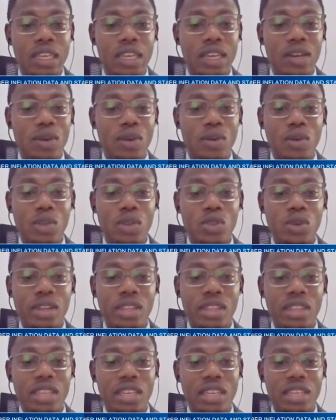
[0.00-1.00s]
But what do I
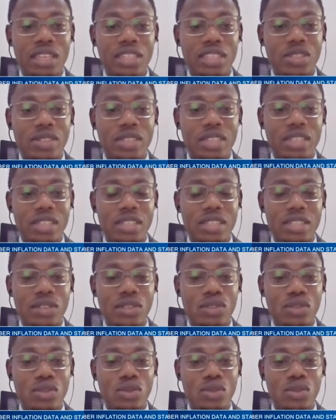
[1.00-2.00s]
think Nigerians
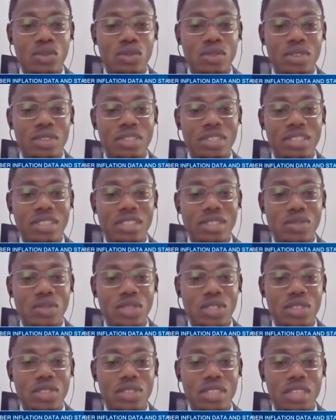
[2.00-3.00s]
can do in
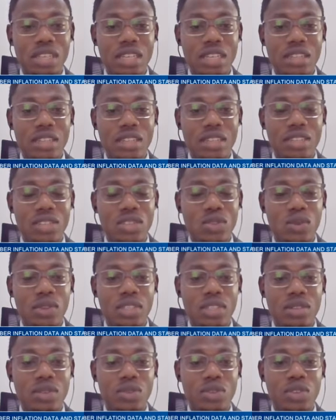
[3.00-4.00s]
situations like this when
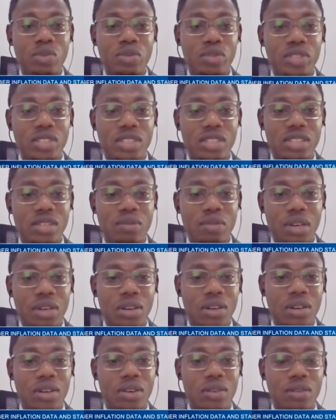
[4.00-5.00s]
the real purchasing
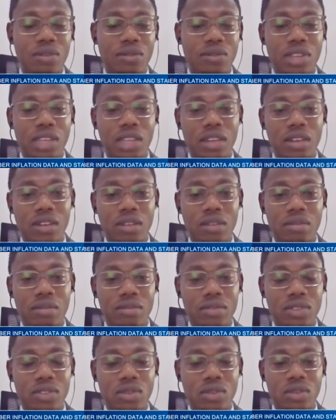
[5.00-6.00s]
power of income,
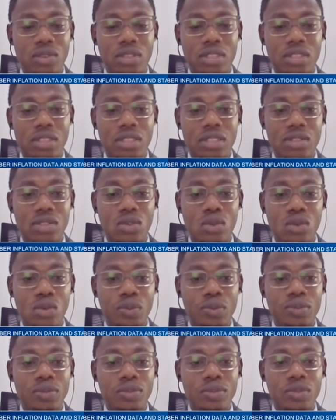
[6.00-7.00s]
is low?
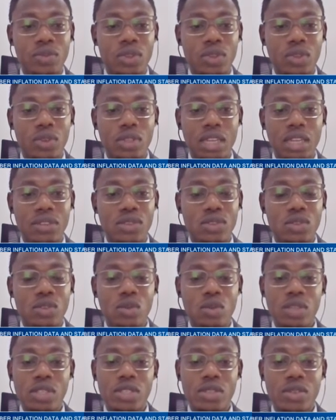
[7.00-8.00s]
There are
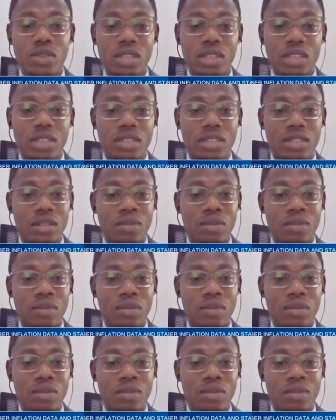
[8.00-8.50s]
two ways to it.